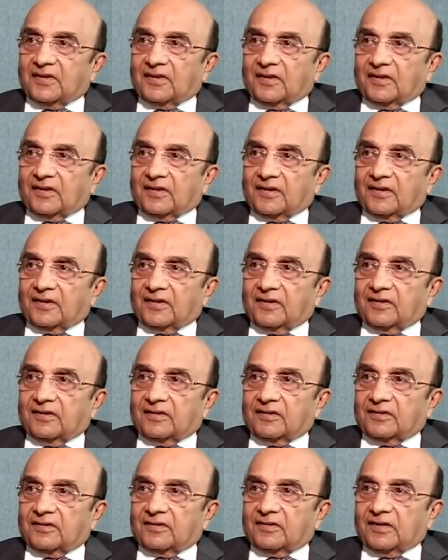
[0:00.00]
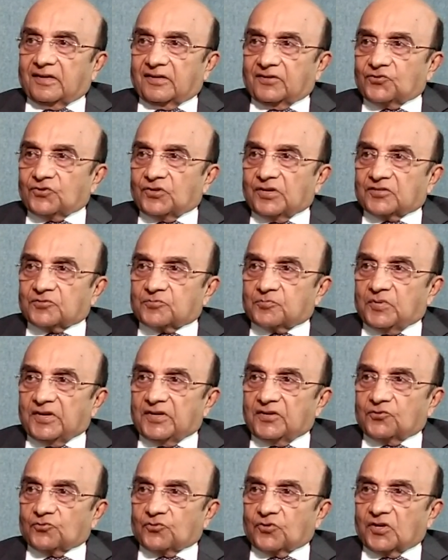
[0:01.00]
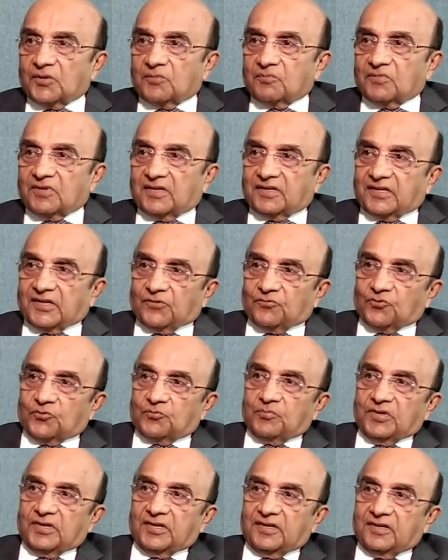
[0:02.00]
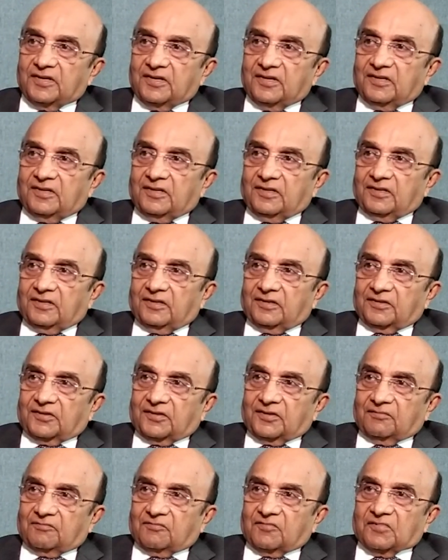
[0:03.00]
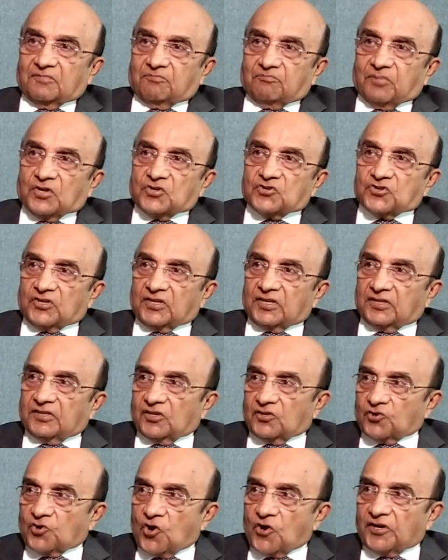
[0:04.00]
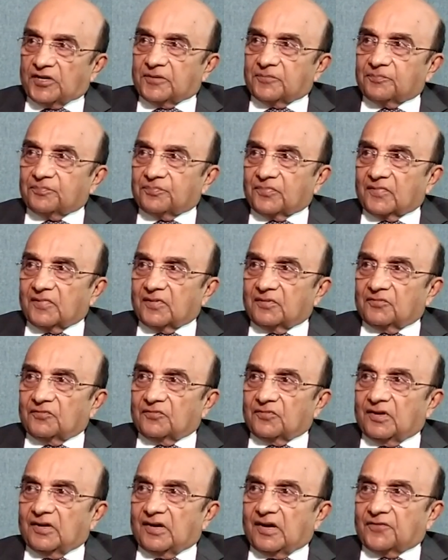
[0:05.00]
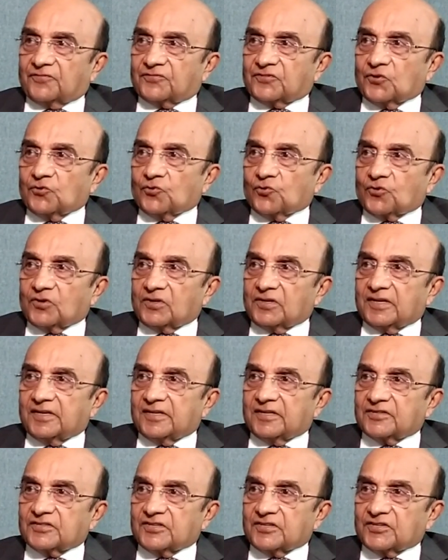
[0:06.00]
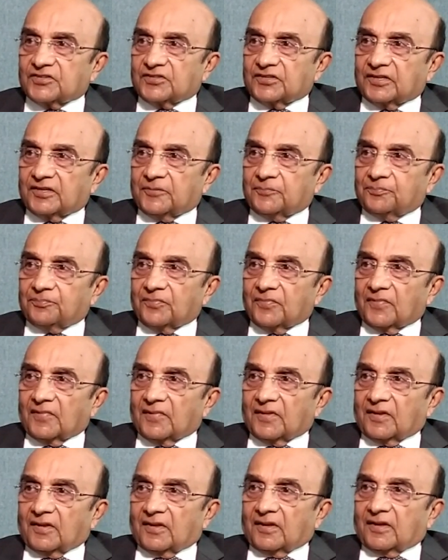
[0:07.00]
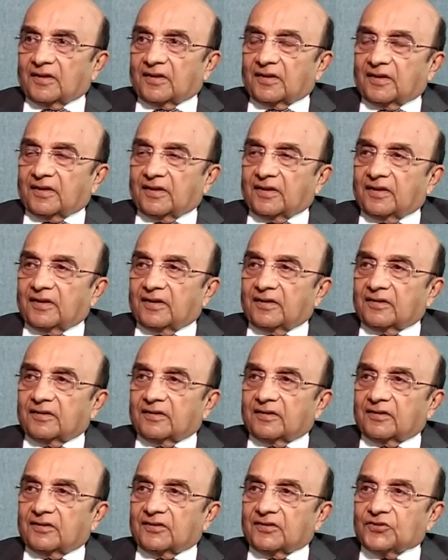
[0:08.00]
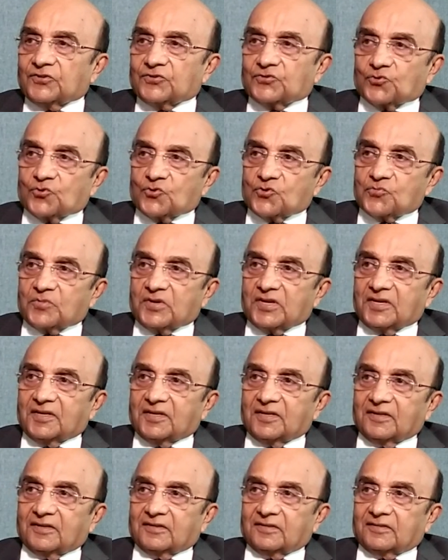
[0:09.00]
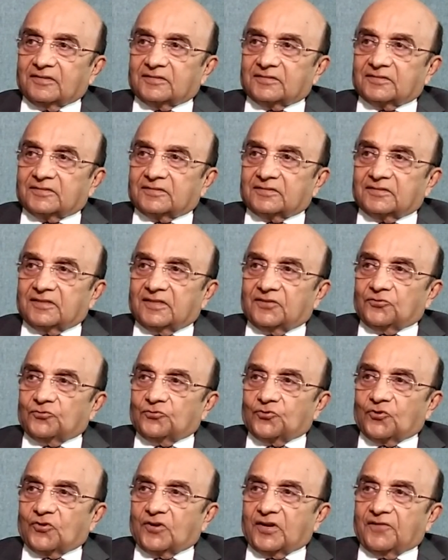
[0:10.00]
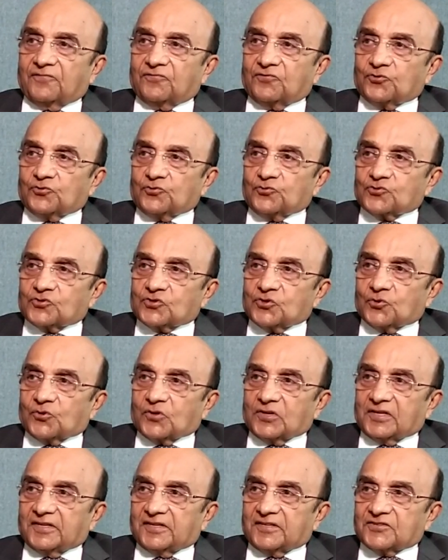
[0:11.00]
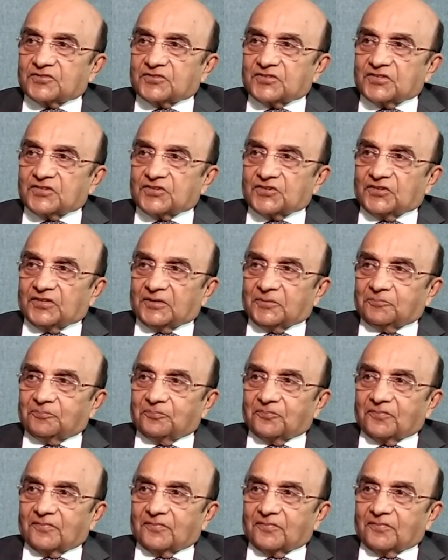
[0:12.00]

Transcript: And I explained to him that I would be puncturing the groin after local anesthesia. And he told me that you don't have to use local anesthesia.